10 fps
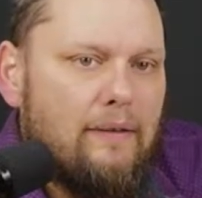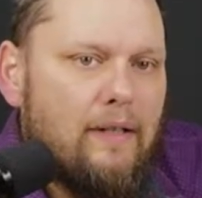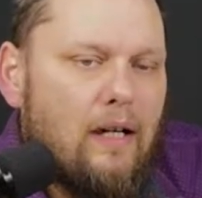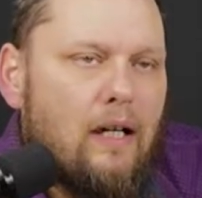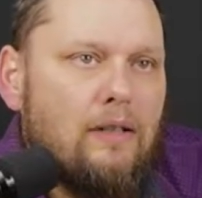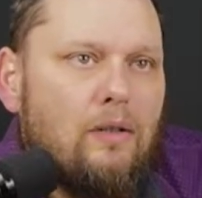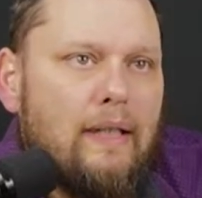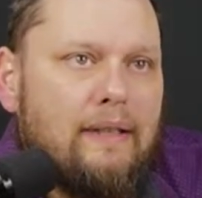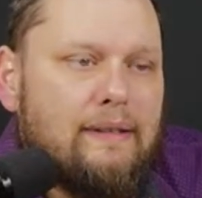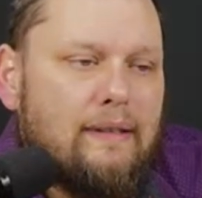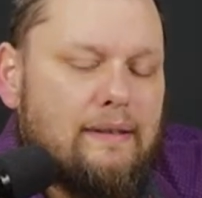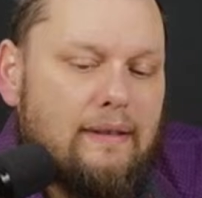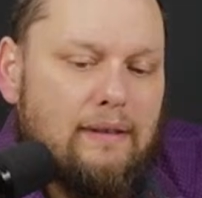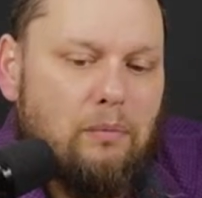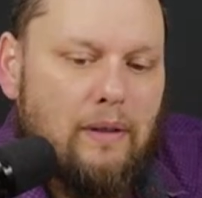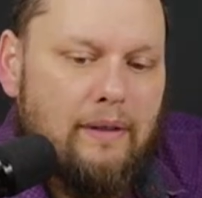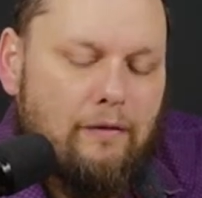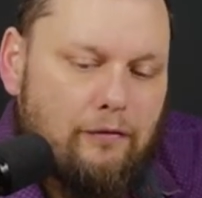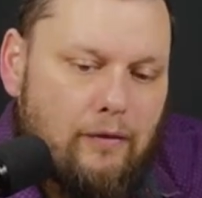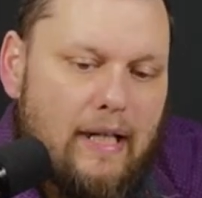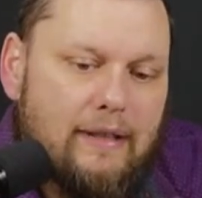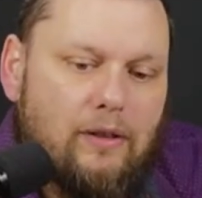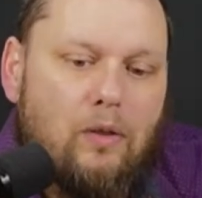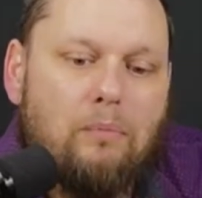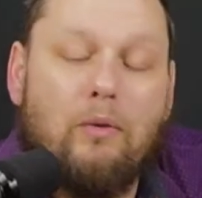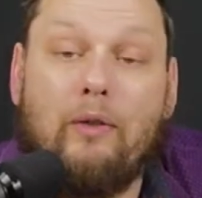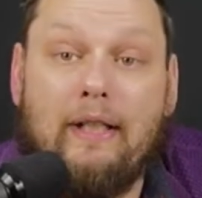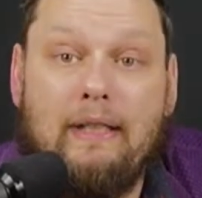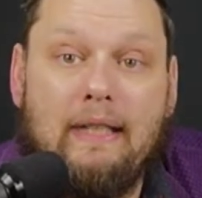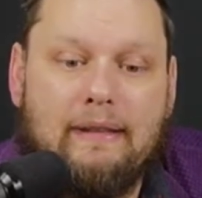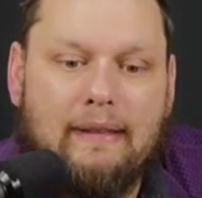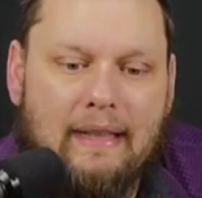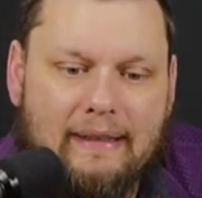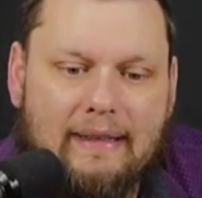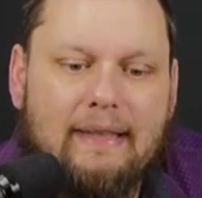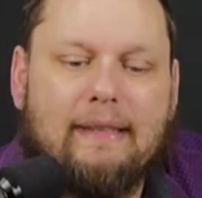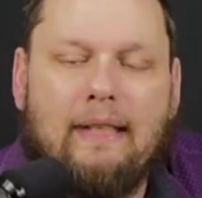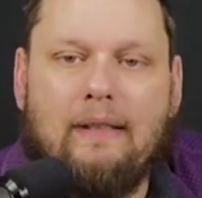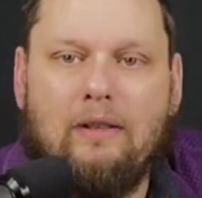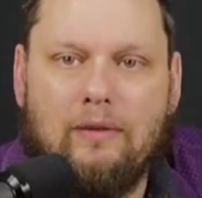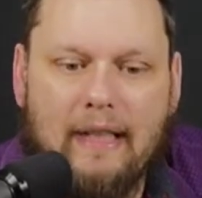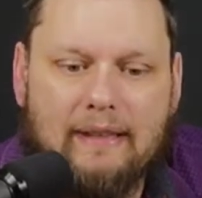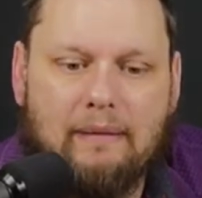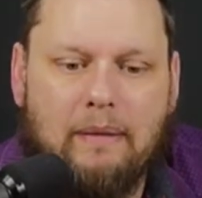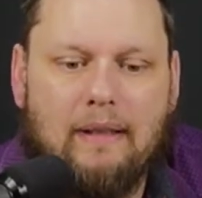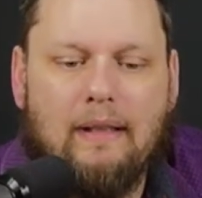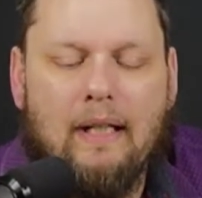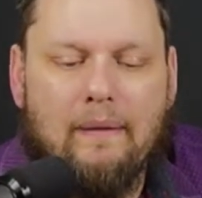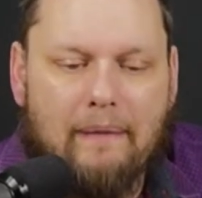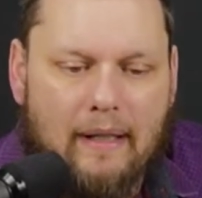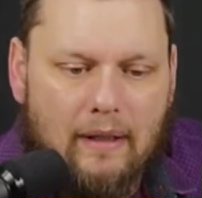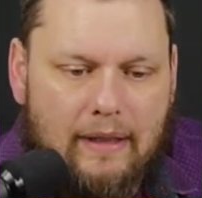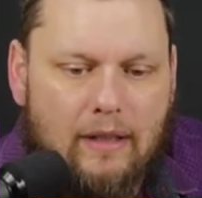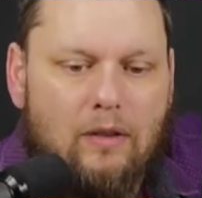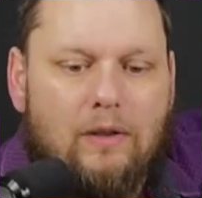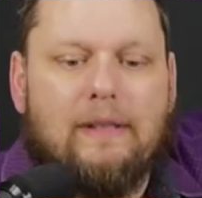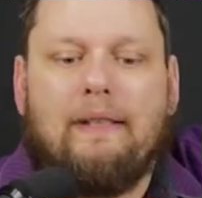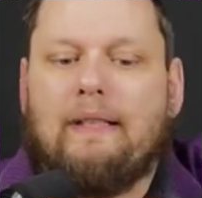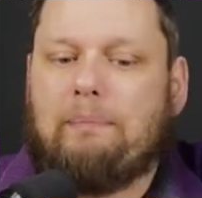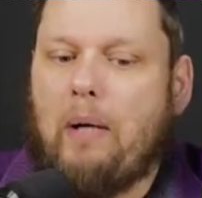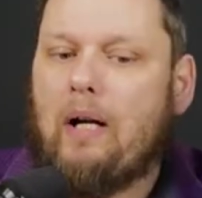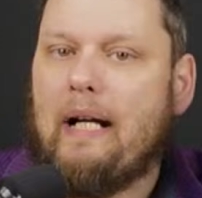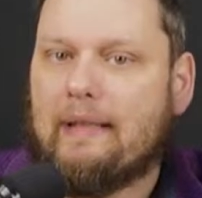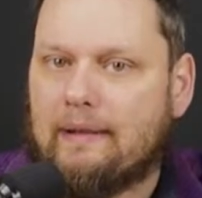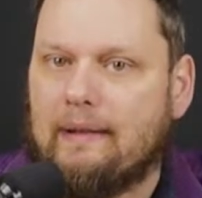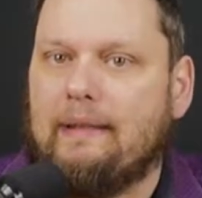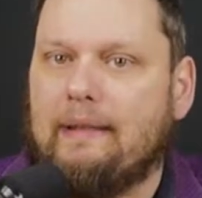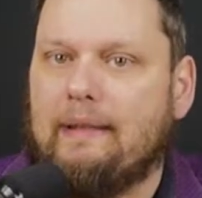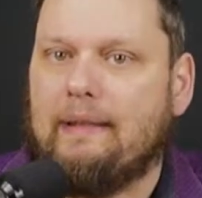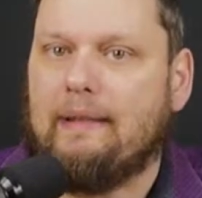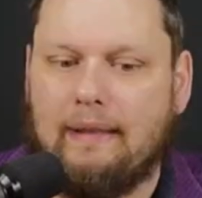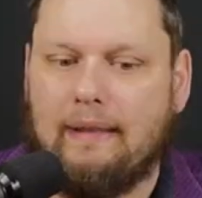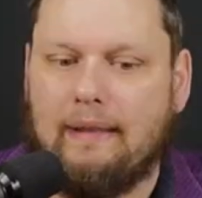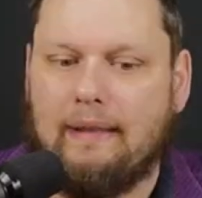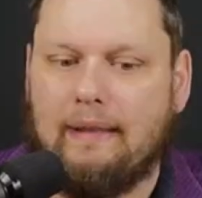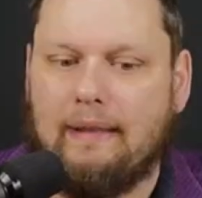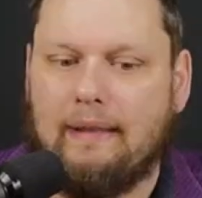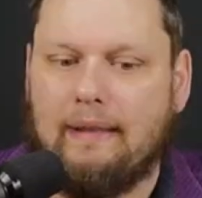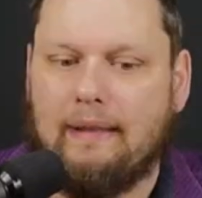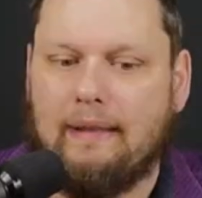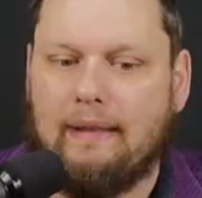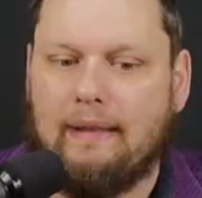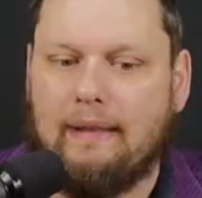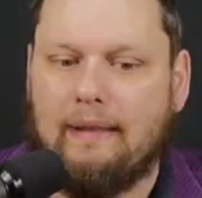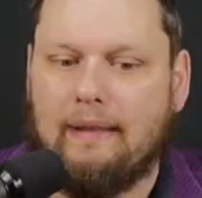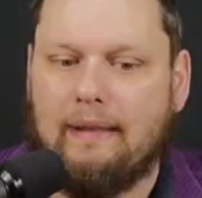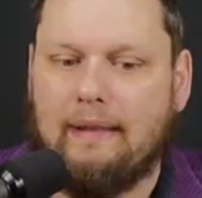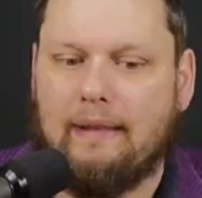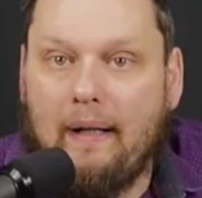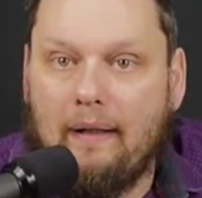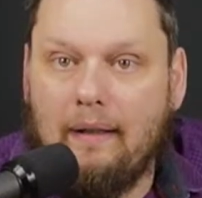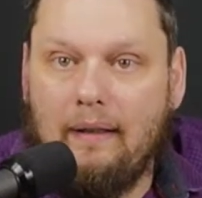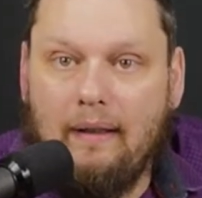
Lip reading: there are no instances where the phrase ho monogenhs exist in the New Testament that are used in this par excellence sense in the New Testament. It's not there.